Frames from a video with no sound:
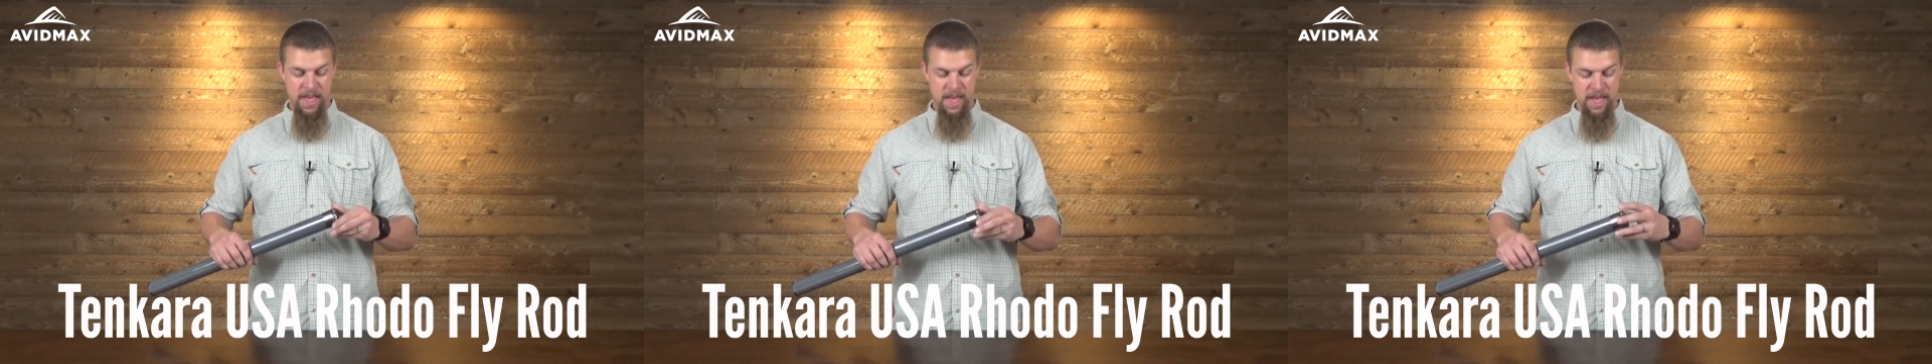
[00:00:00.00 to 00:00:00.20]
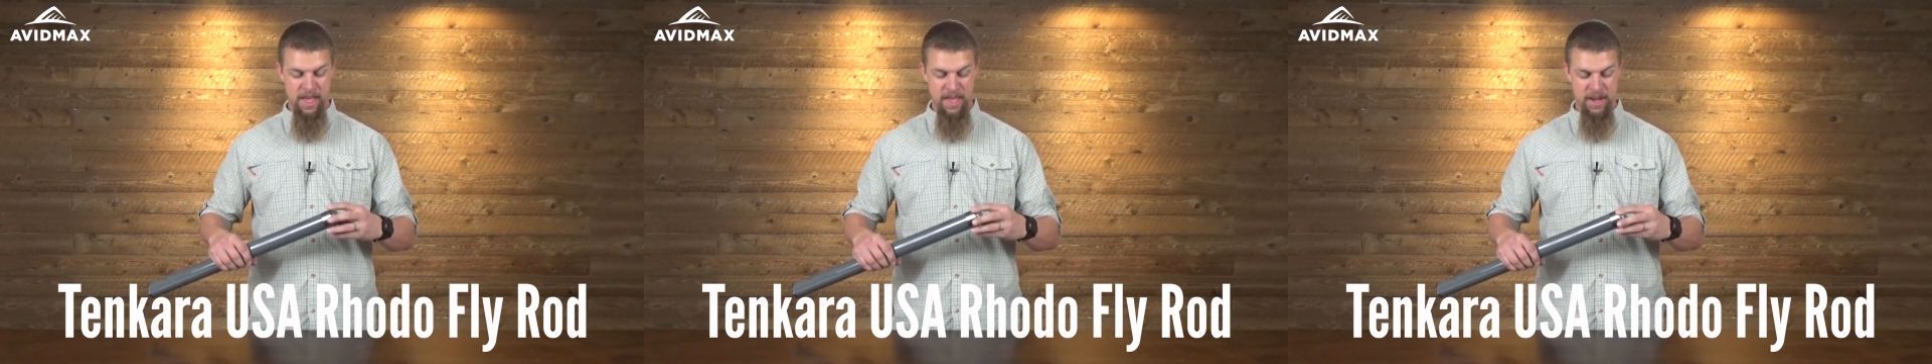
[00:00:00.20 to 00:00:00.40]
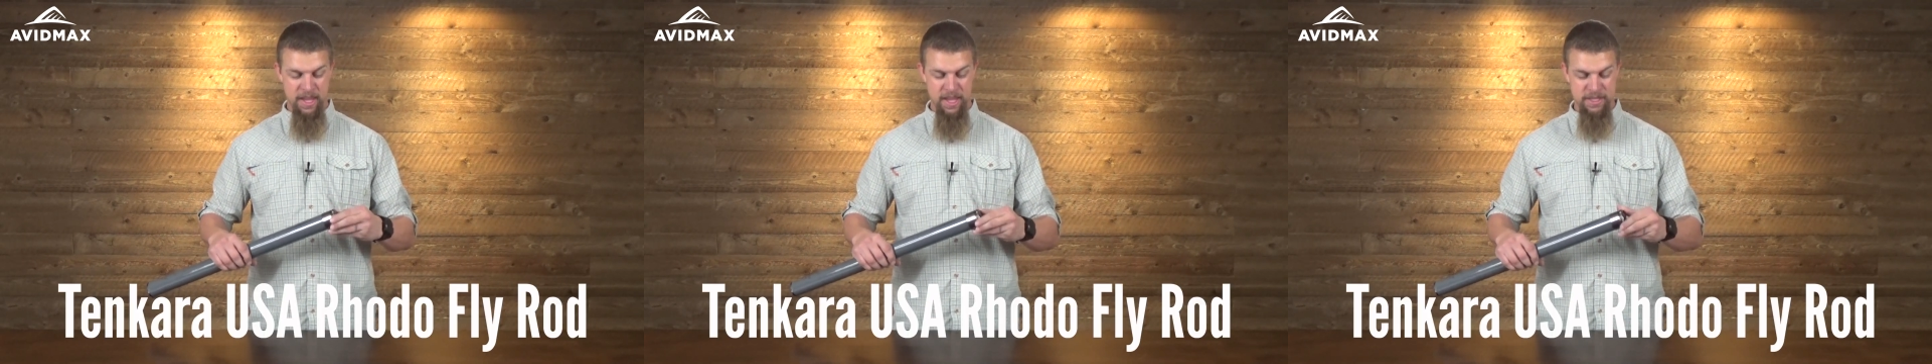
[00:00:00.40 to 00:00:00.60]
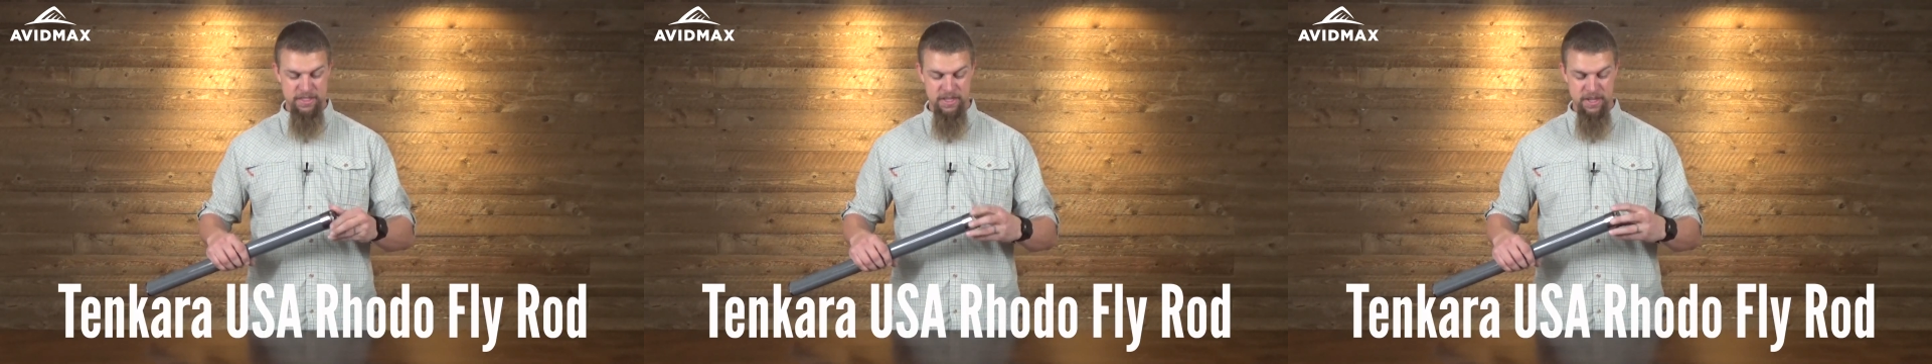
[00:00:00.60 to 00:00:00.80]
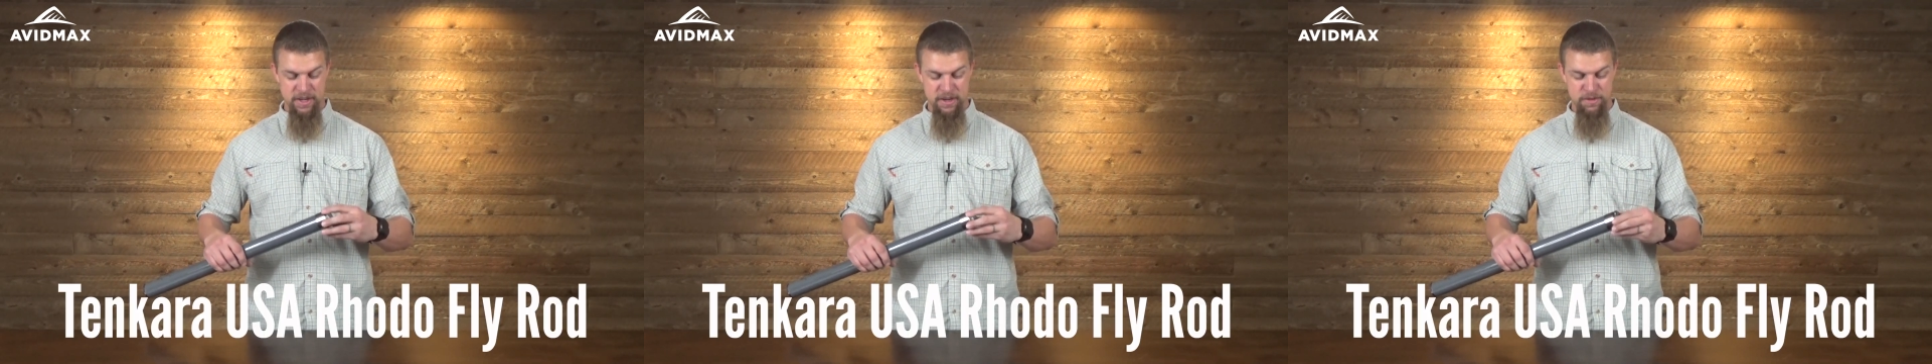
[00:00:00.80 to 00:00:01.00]
and
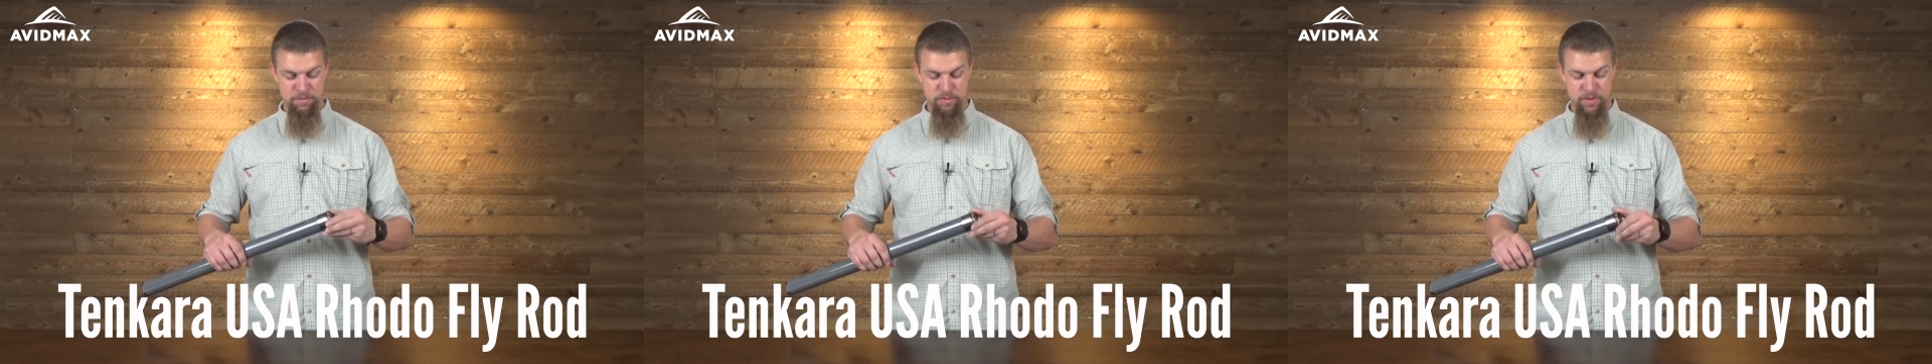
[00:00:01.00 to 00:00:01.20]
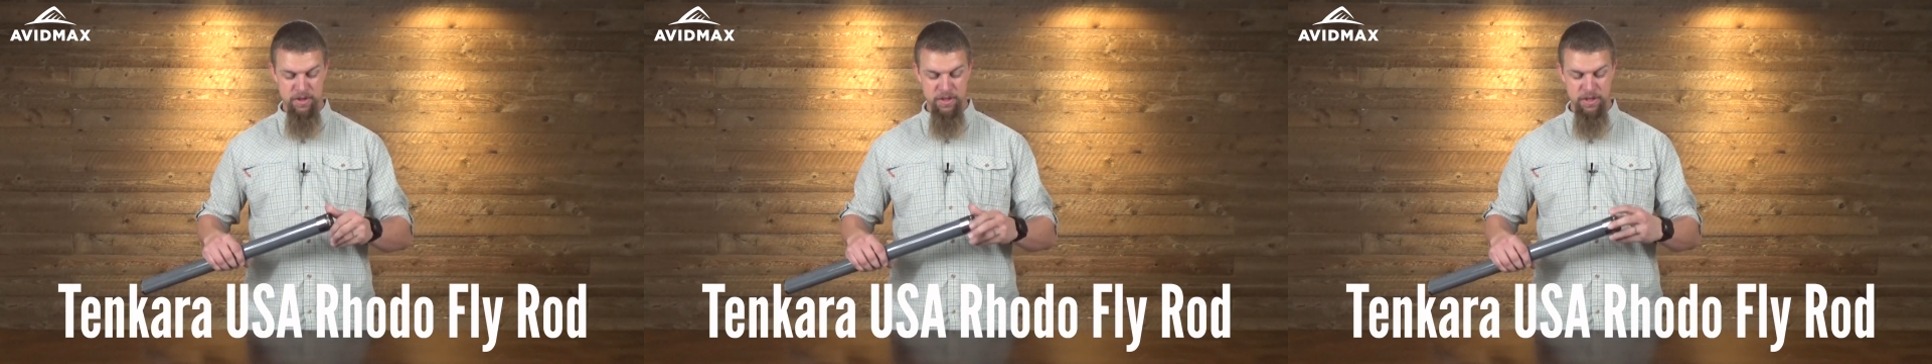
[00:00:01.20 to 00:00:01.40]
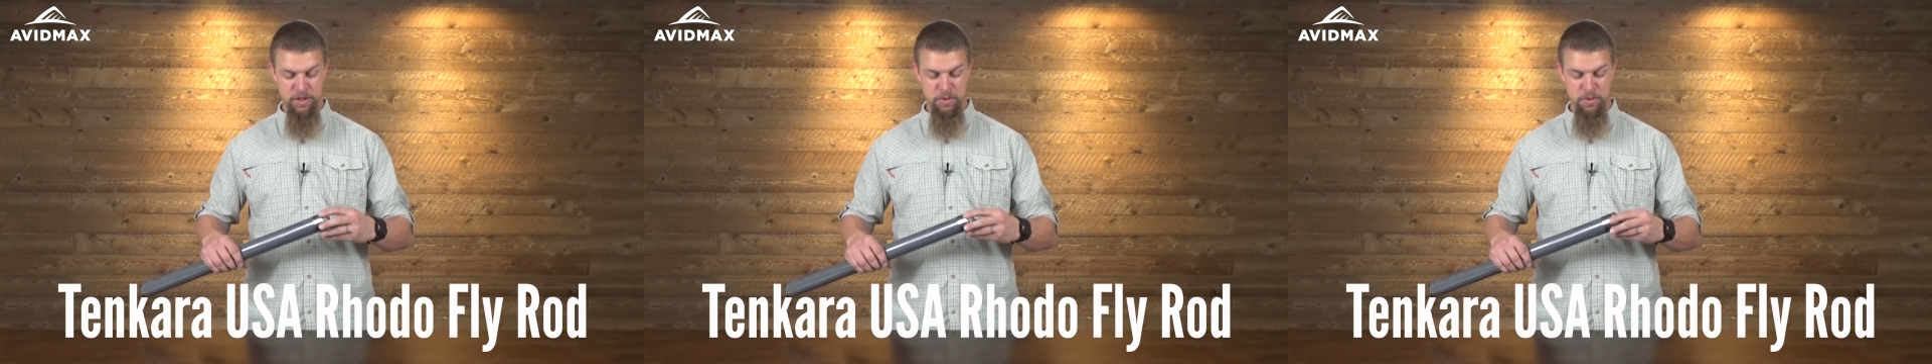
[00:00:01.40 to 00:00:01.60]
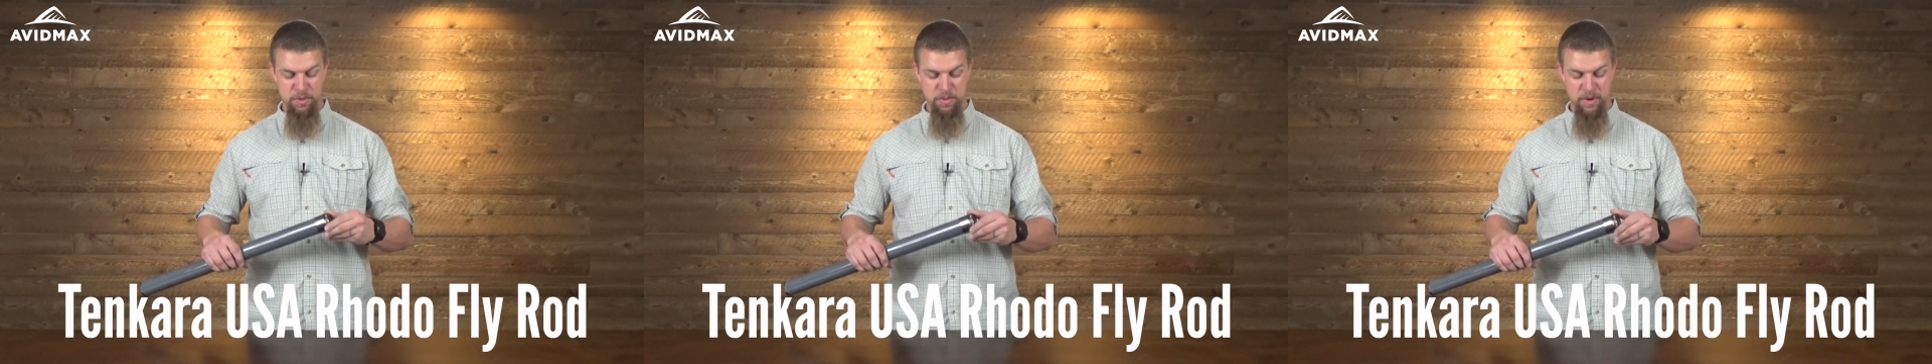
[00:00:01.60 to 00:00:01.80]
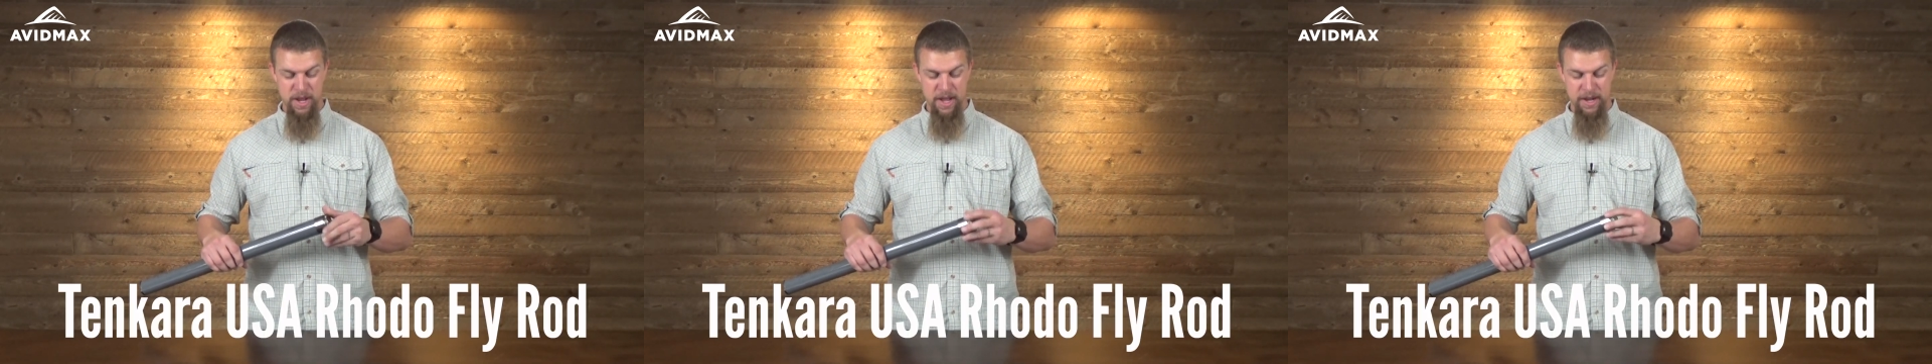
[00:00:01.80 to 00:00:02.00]
it's a really
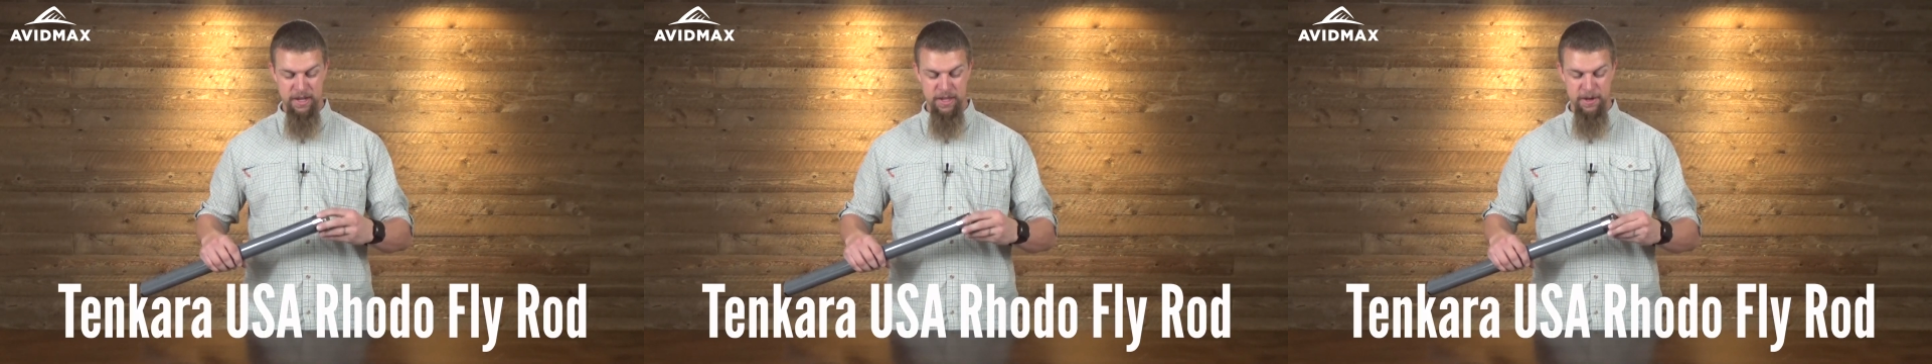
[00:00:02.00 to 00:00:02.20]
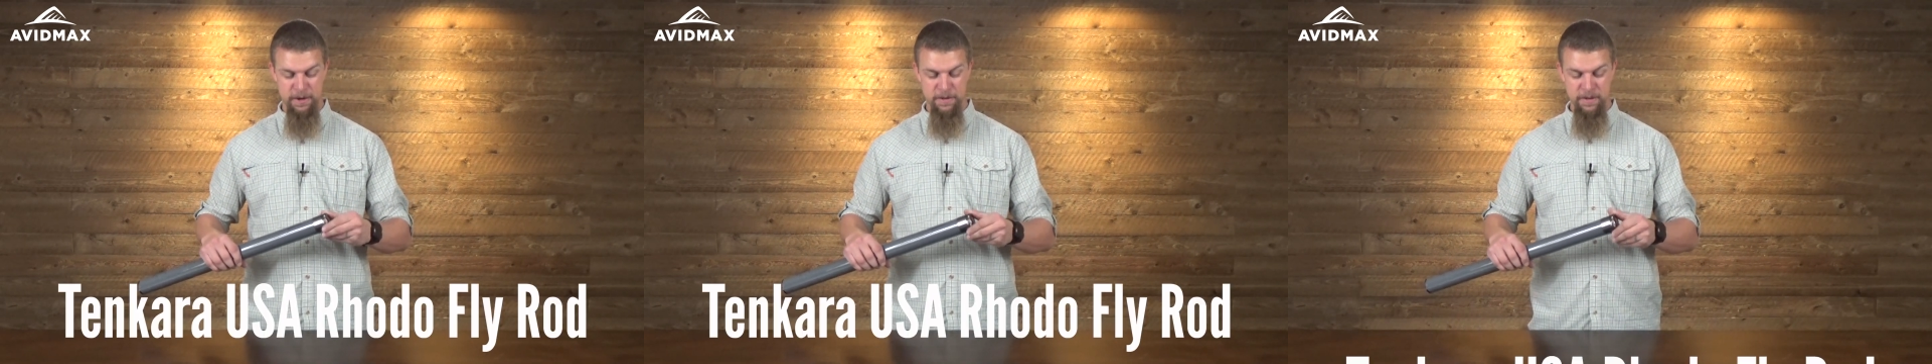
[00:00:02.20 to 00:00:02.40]
cool rod here.